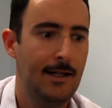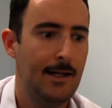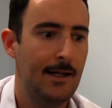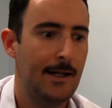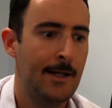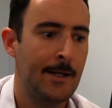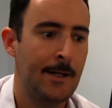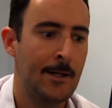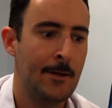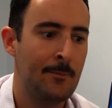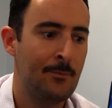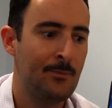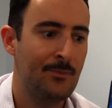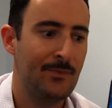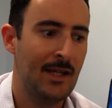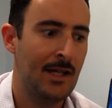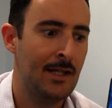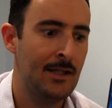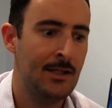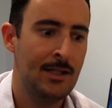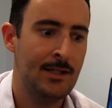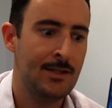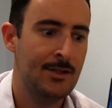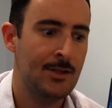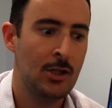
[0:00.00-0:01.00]
And
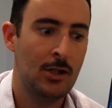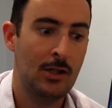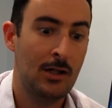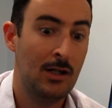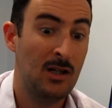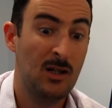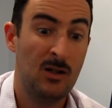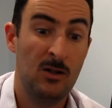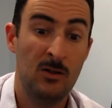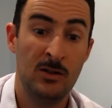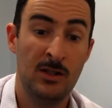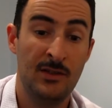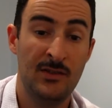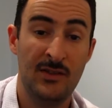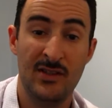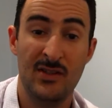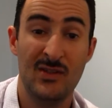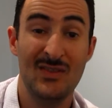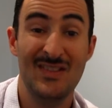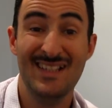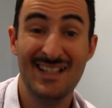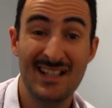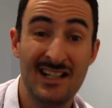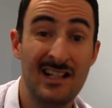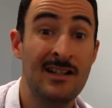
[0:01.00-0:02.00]
there's not a whole lot that you
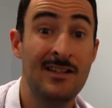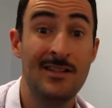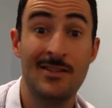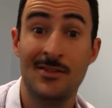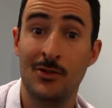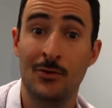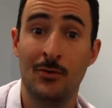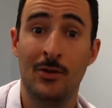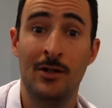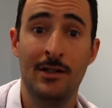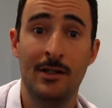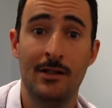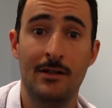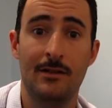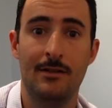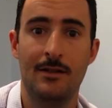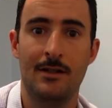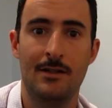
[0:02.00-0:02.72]
can't do on it.